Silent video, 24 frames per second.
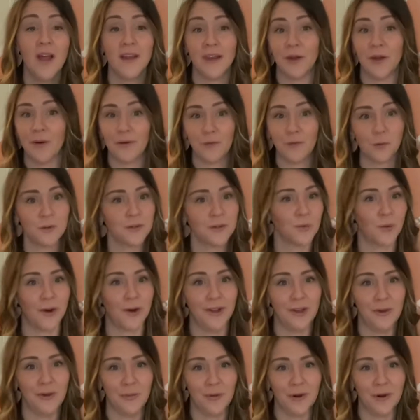Now, every once in a while,
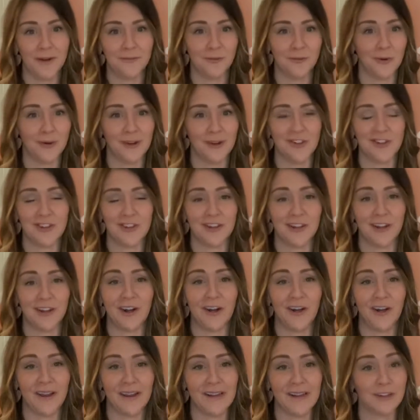he will have a question that
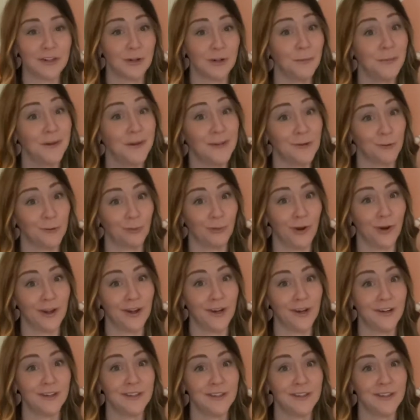I'll answer, but it's rare.